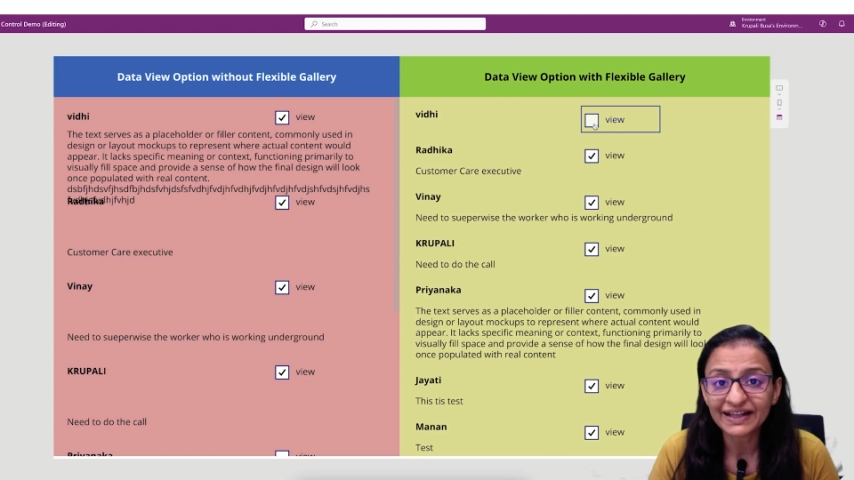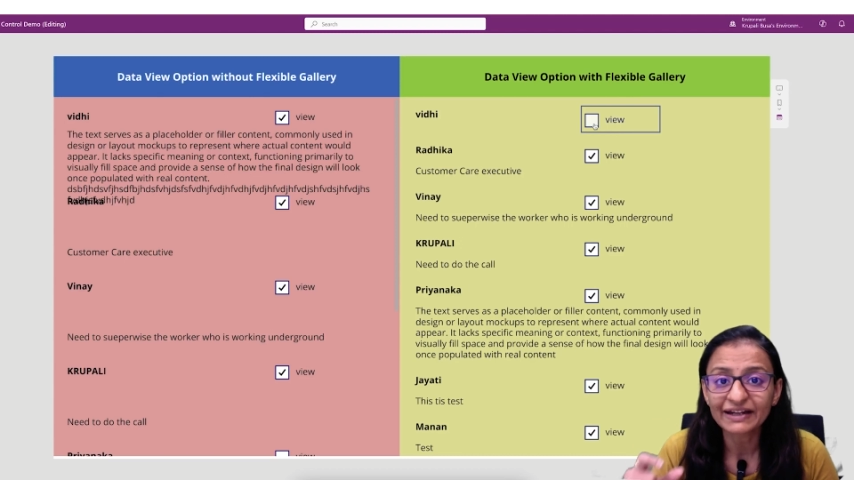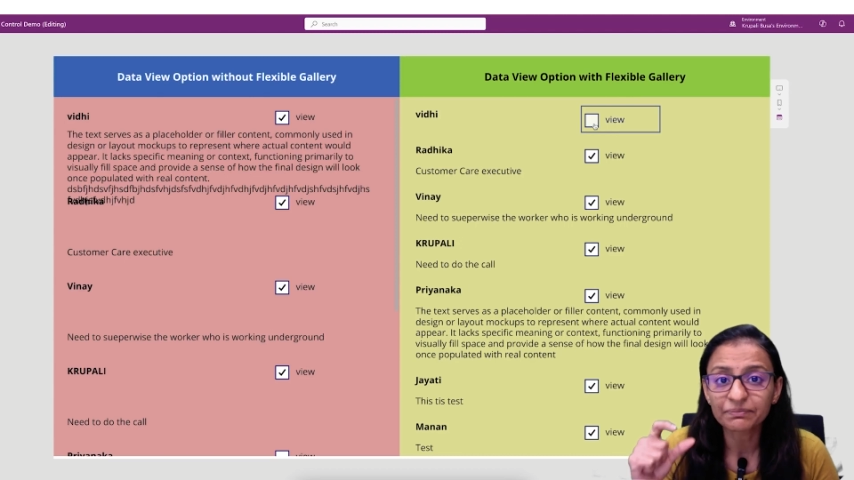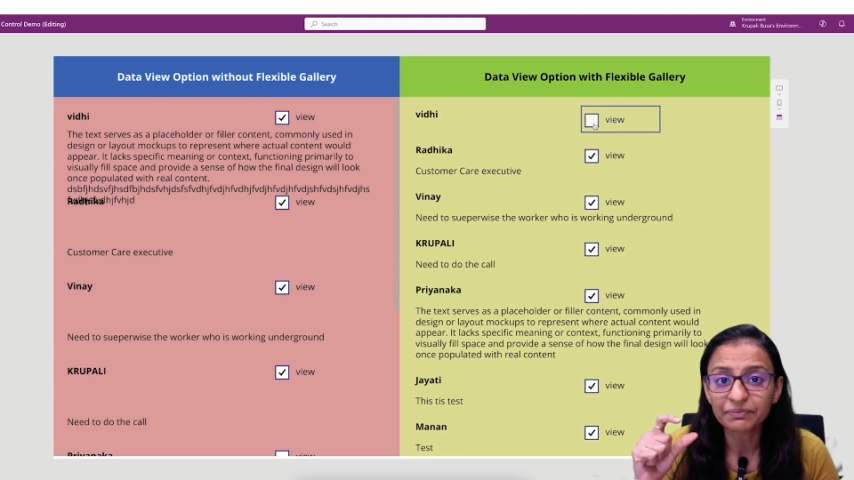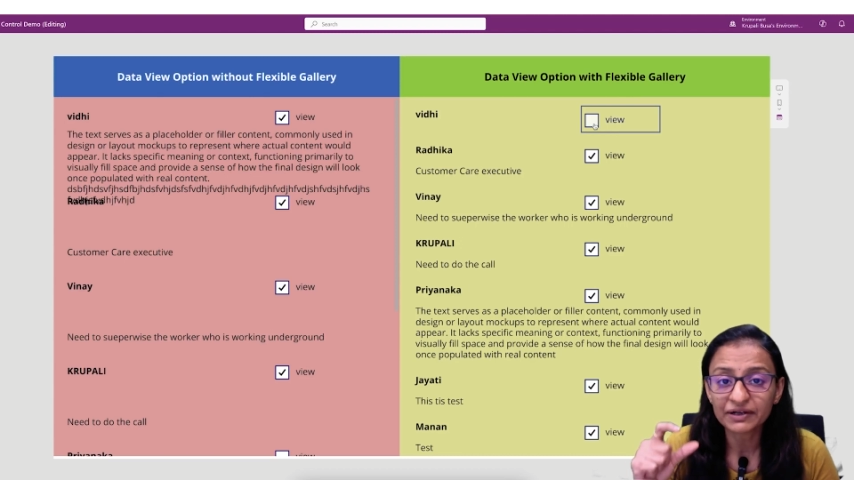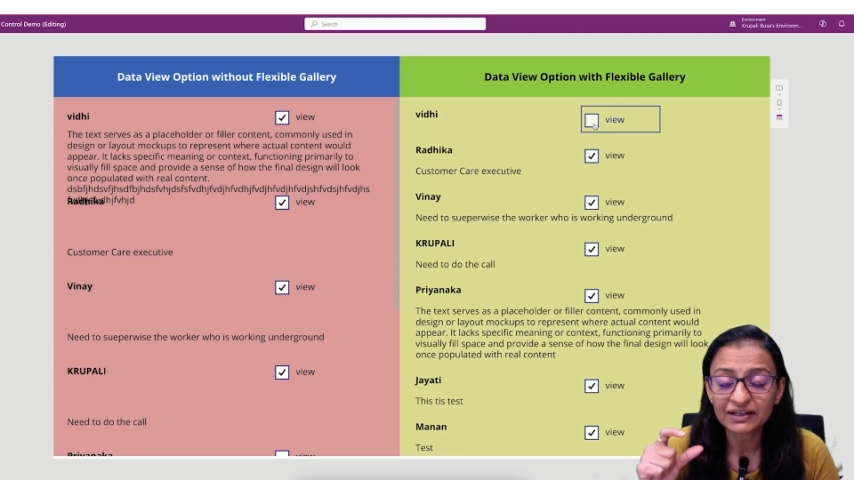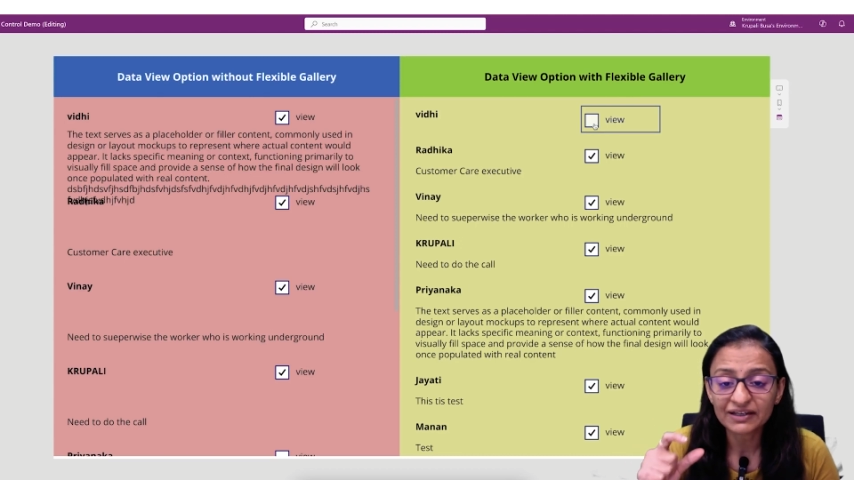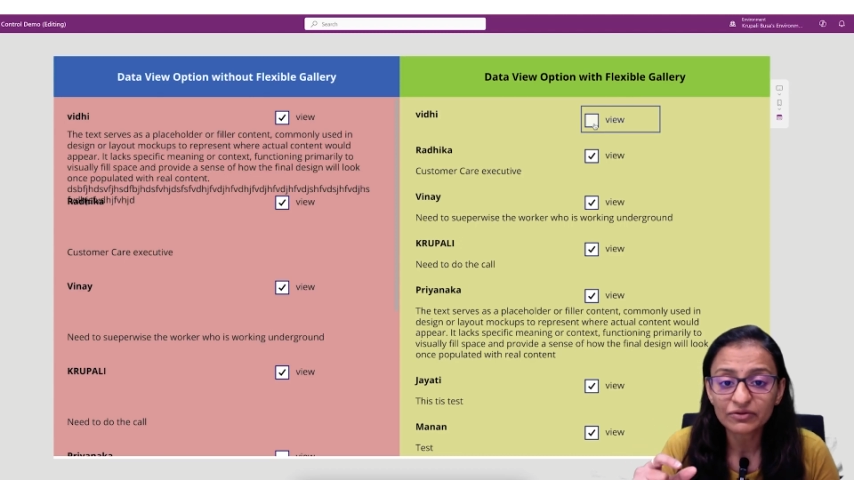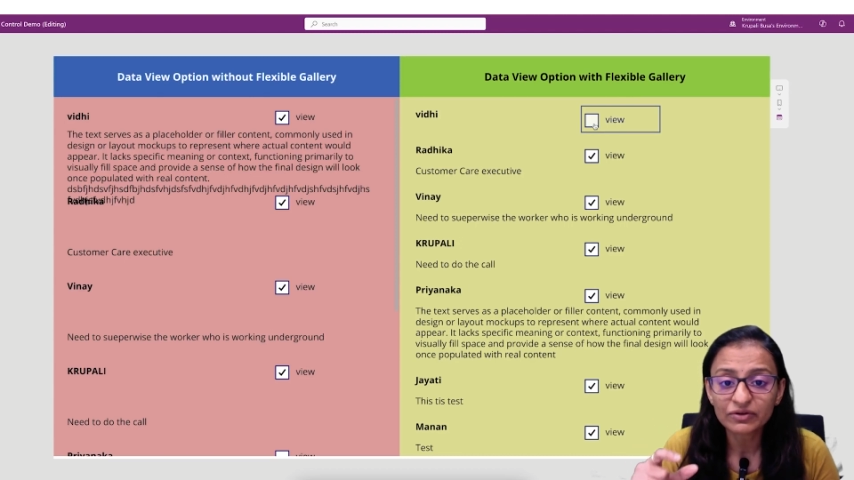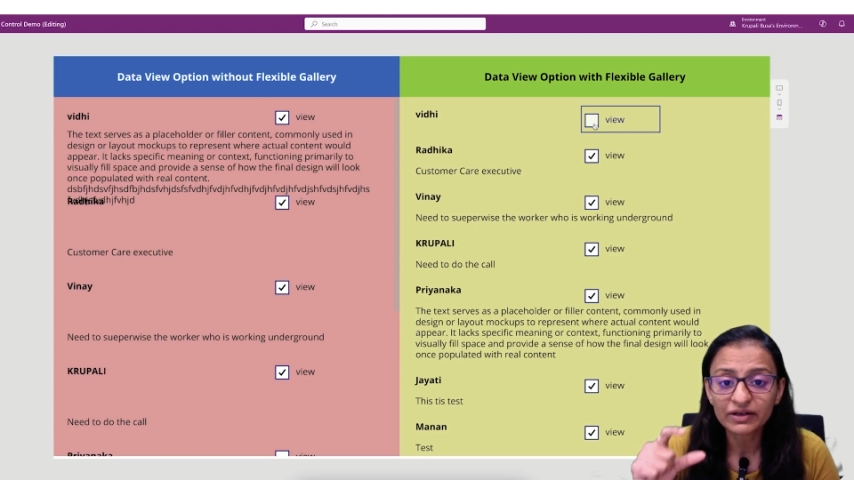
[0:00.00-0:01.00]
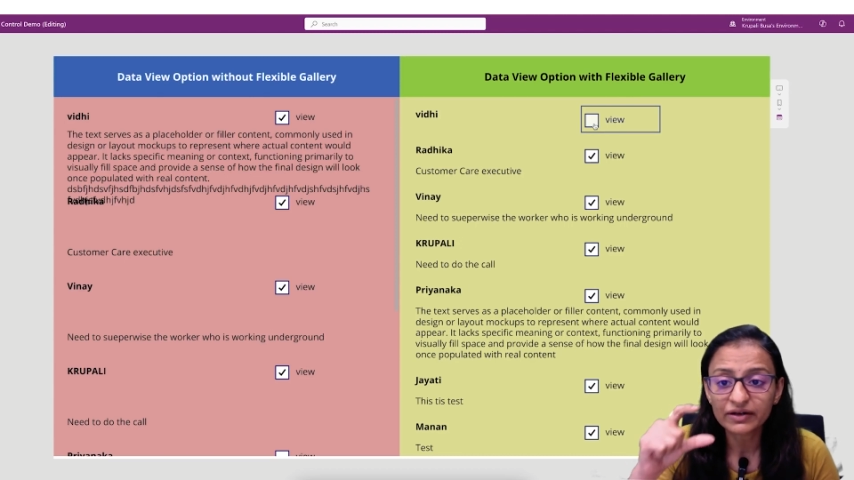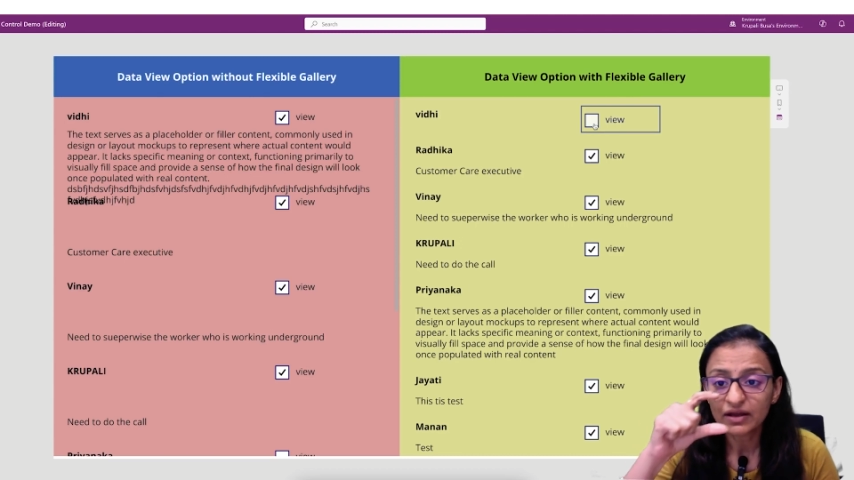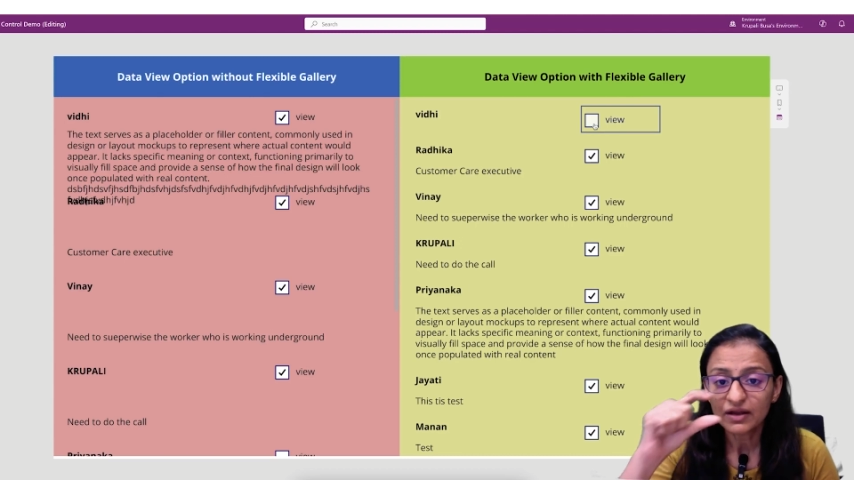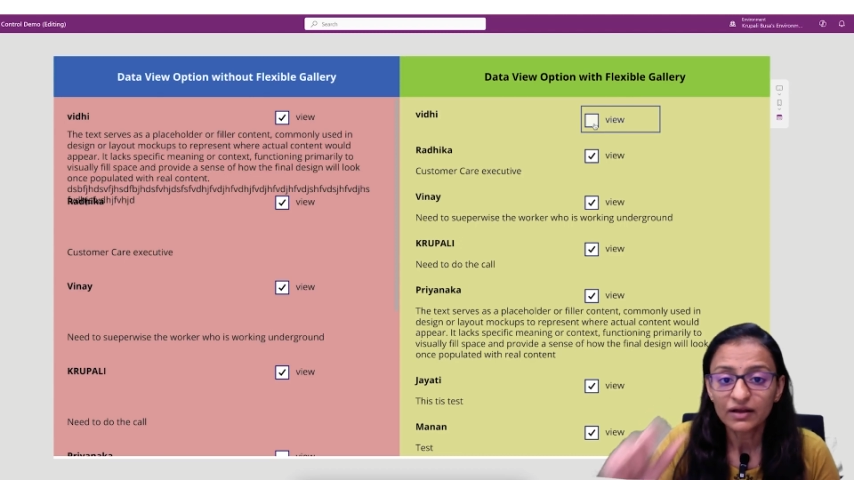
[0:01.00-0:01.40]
that particular